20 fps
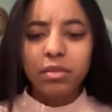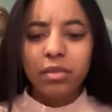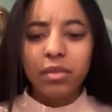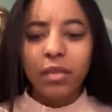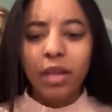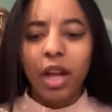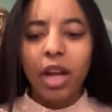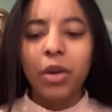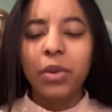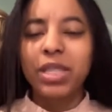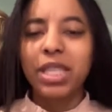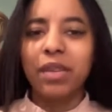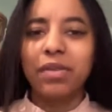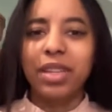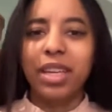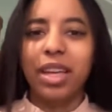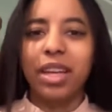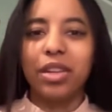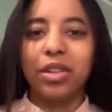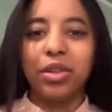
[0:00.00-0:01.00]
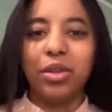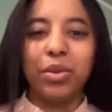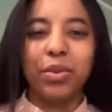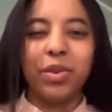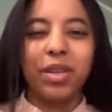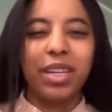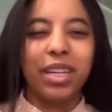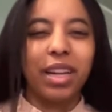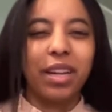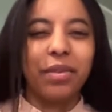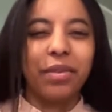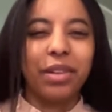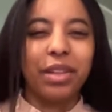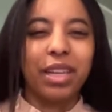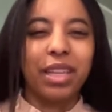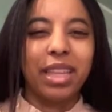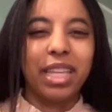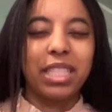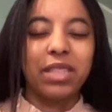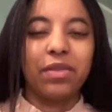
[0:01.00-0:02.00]
I always have to get a new one and I feel like
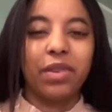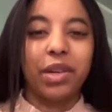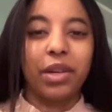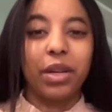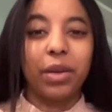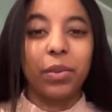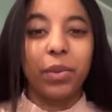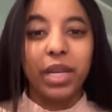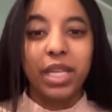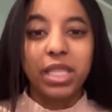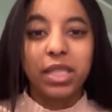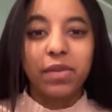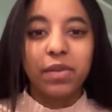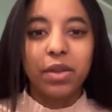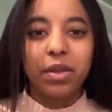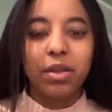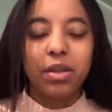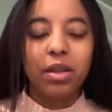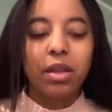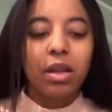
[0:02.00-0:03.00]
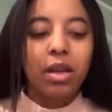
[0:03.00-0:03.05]
that's very wasteful.